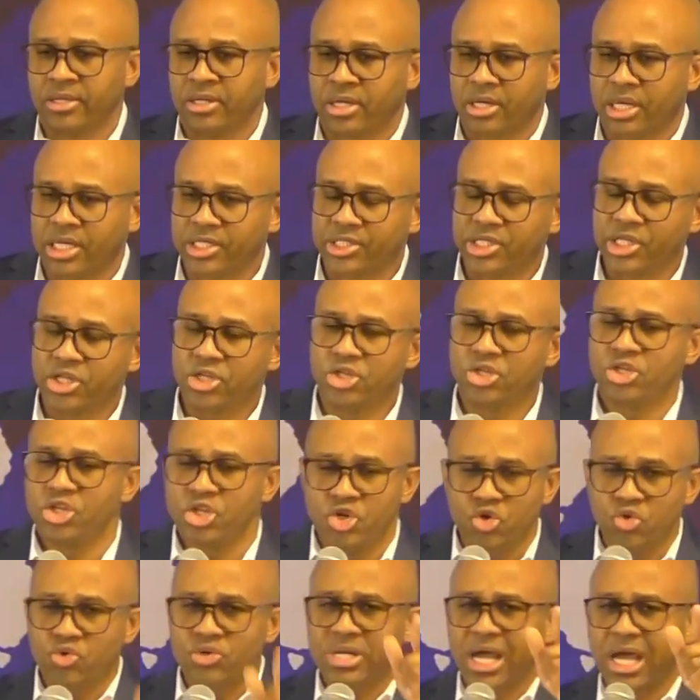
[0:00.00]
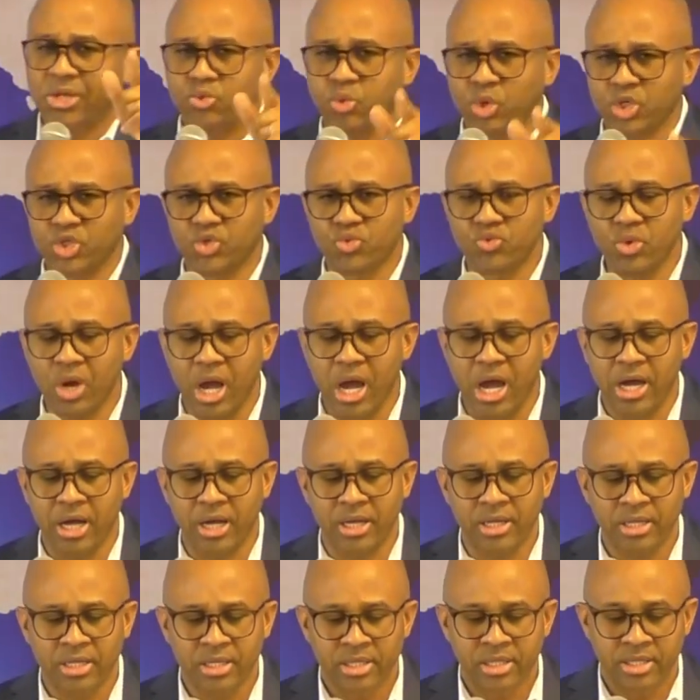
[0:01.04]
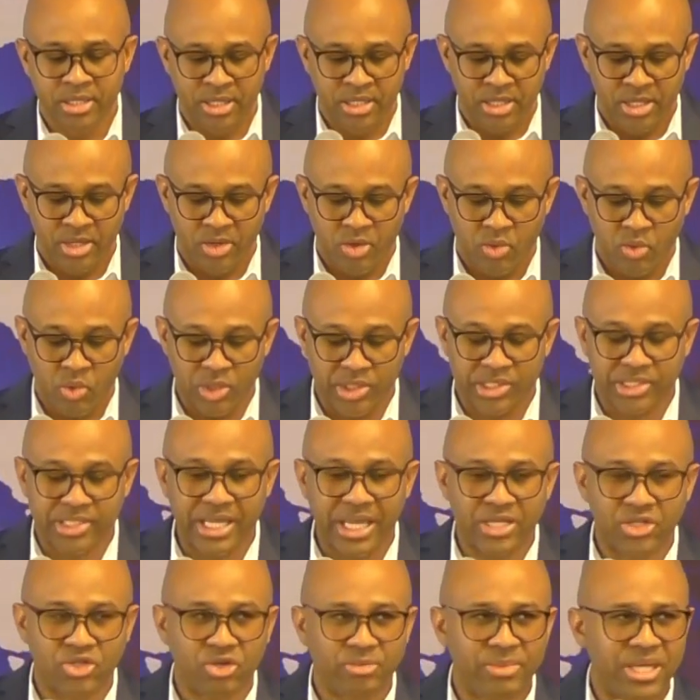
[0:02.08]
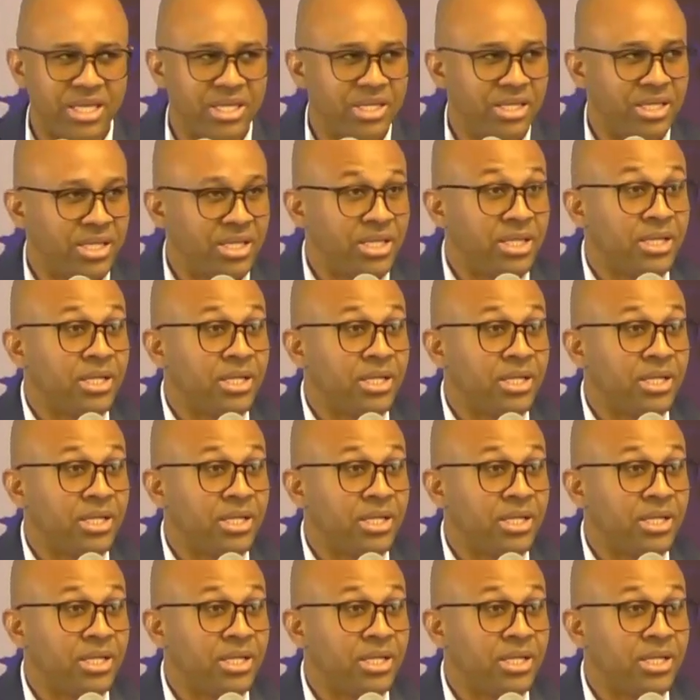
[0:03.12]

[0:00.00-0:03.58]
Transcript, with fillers: because he knew that was wrong, was saying to me,